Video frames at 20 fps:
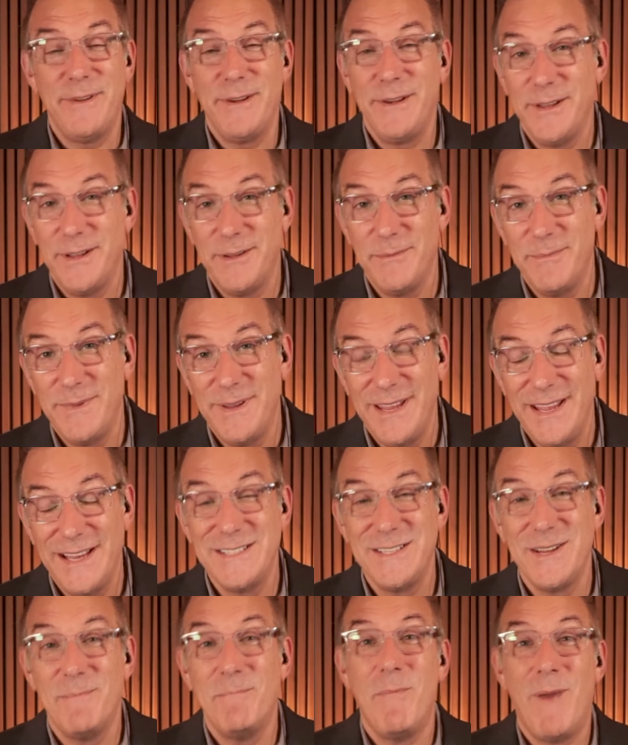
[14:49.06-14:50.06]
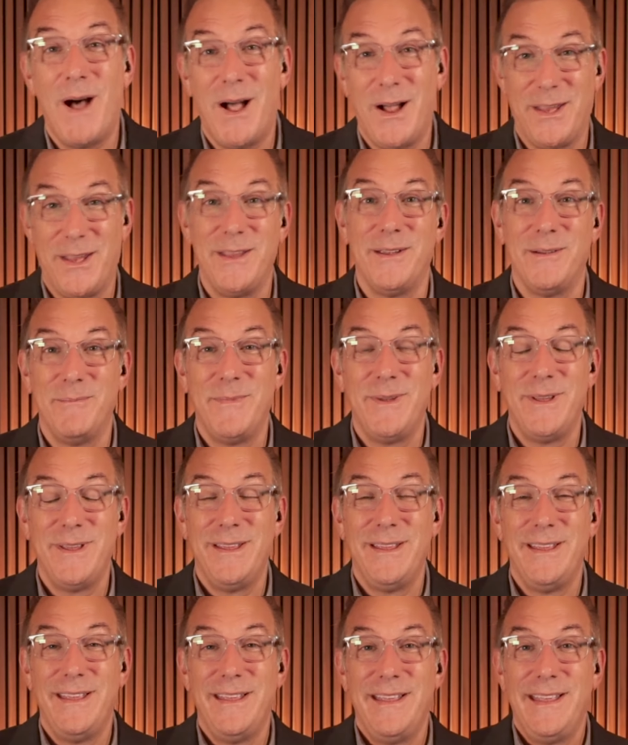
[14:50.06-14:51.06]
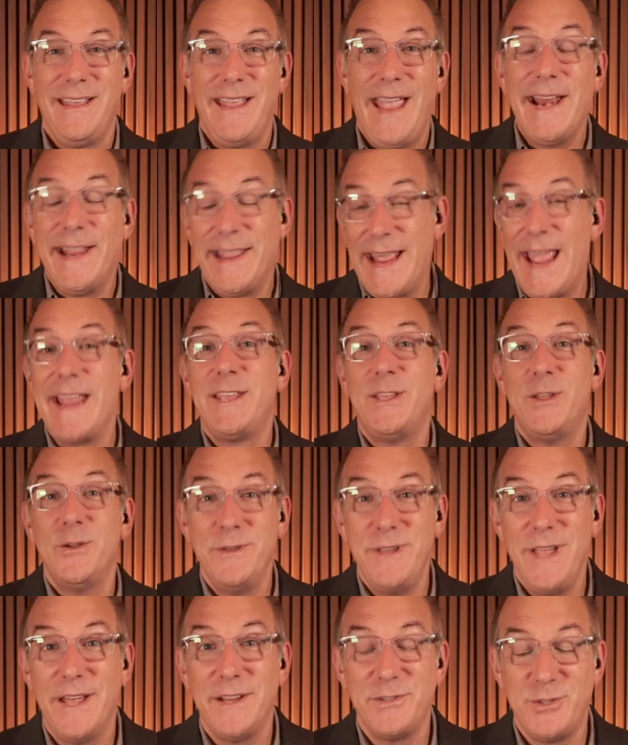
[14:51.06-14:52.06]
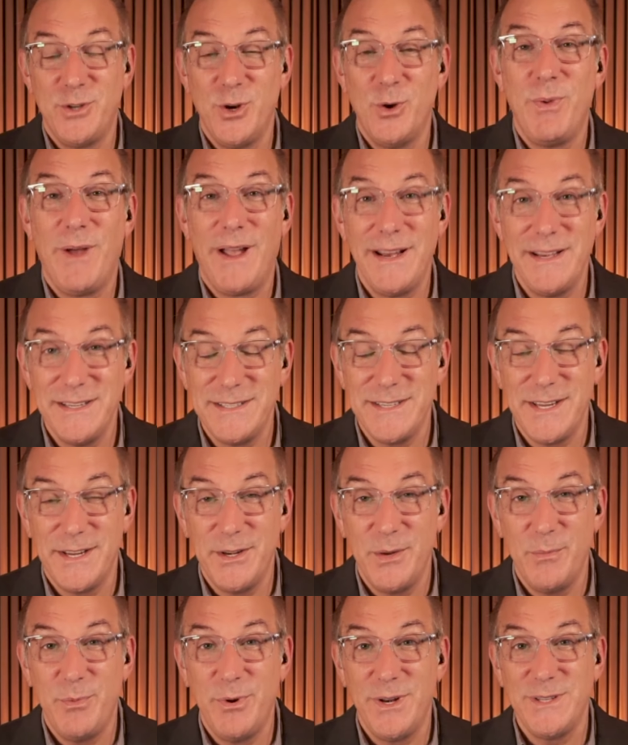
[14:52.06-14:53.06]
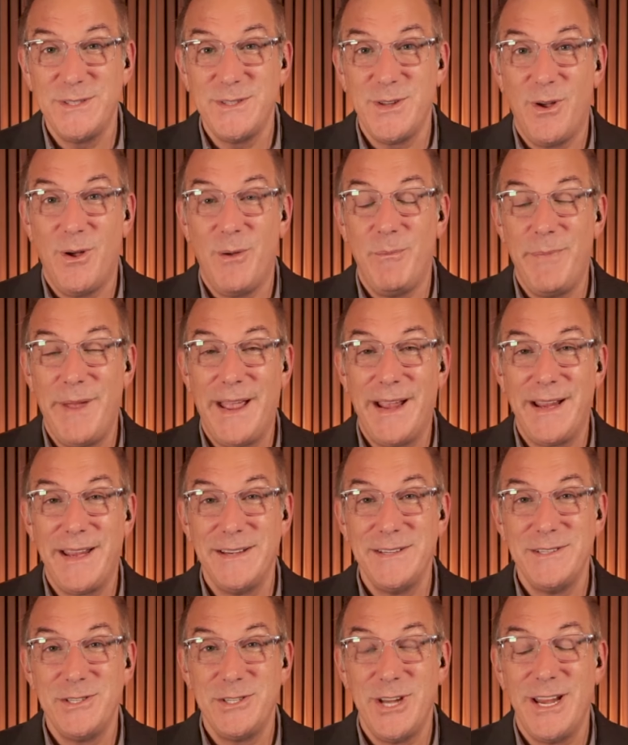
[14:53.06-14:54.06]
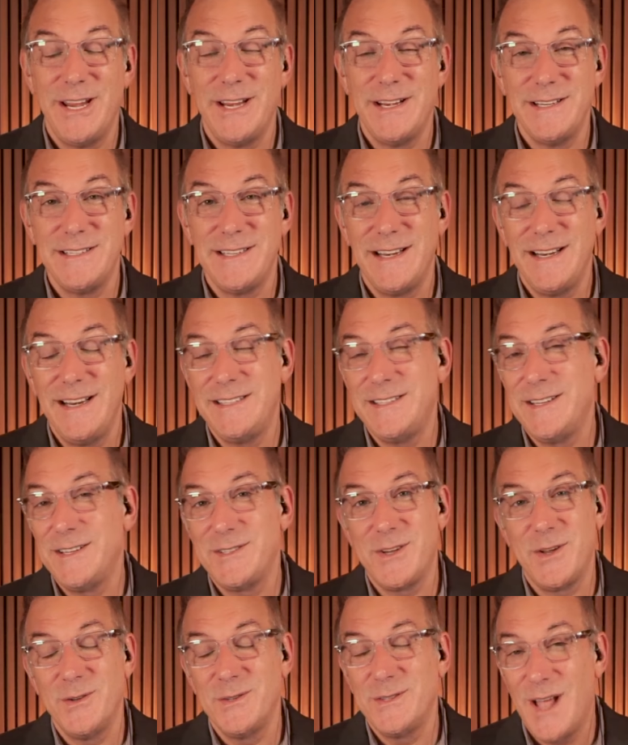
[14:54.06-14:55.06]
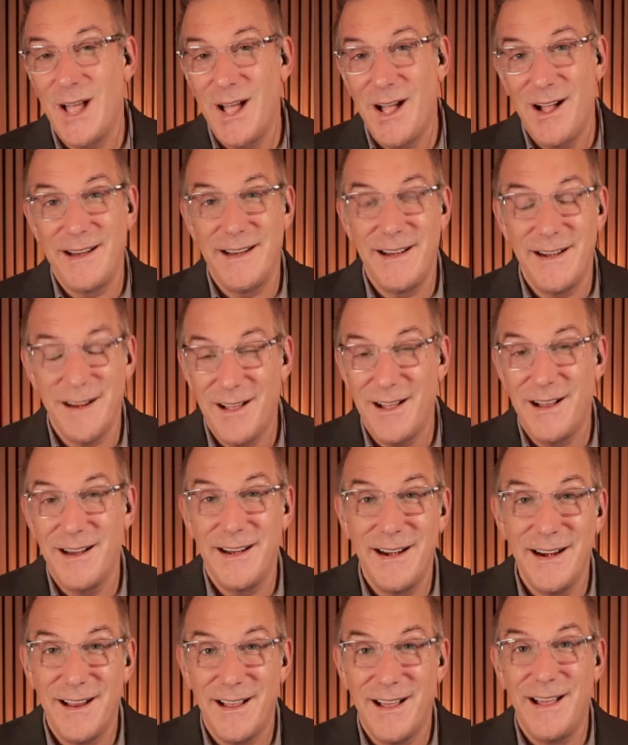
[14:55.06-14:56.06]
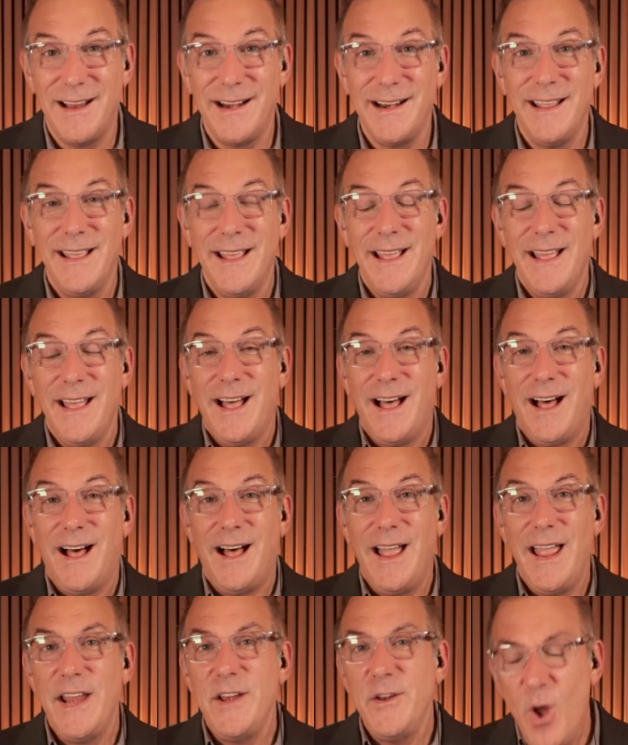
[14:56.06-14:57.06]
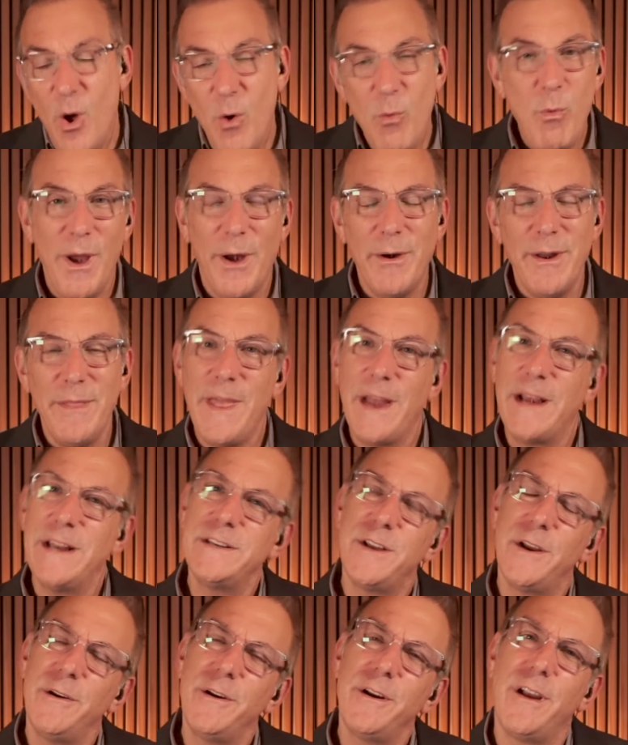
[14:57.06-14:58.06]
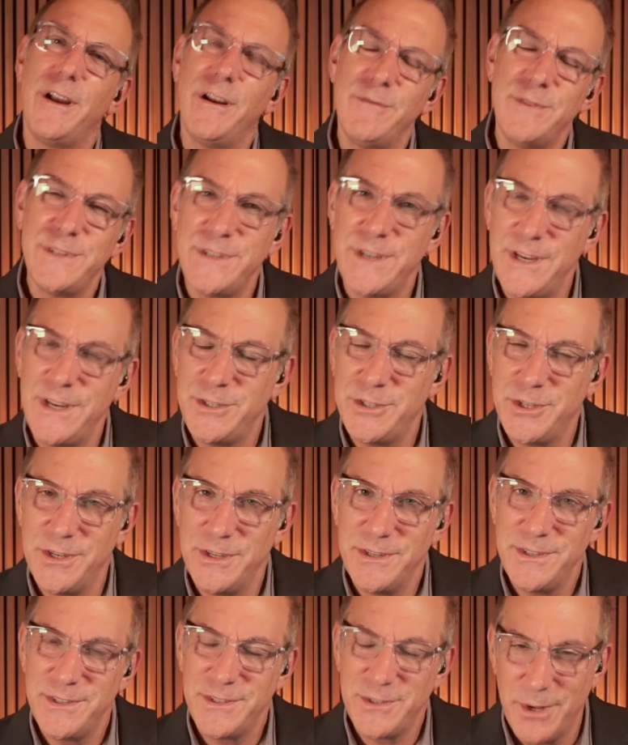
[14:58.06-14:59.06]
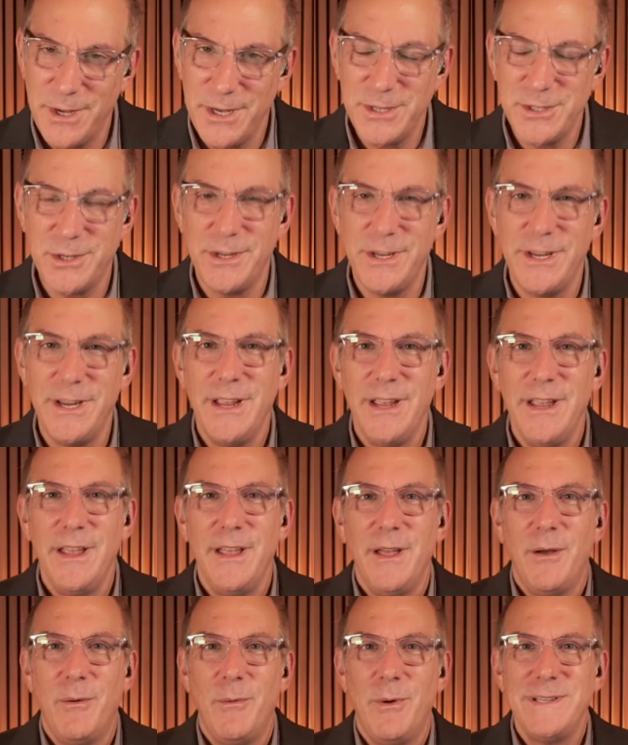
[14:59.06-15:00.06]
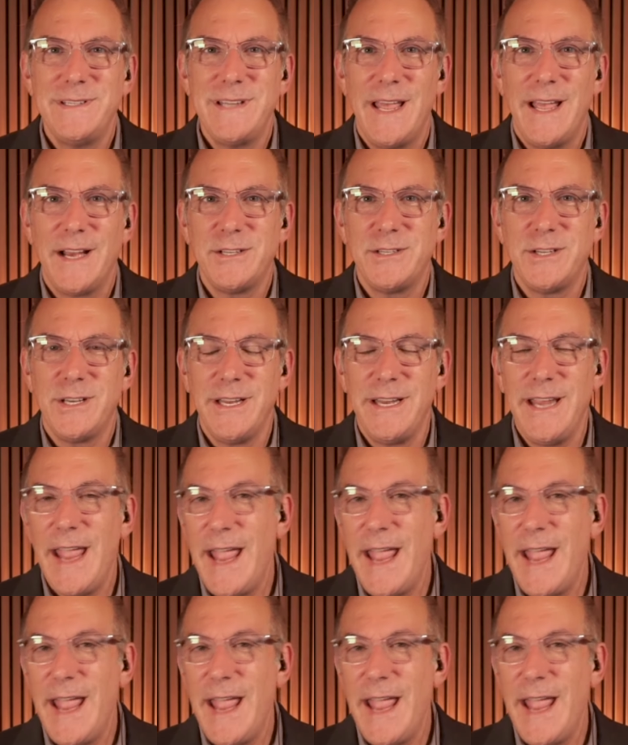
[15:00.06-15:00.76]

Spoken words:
at him and to mock him. And thank you. Yes, Joe Biden said to put us all back in chains. And it just goes on and on and on. And nowhere in that entire conversation, strangely, was actually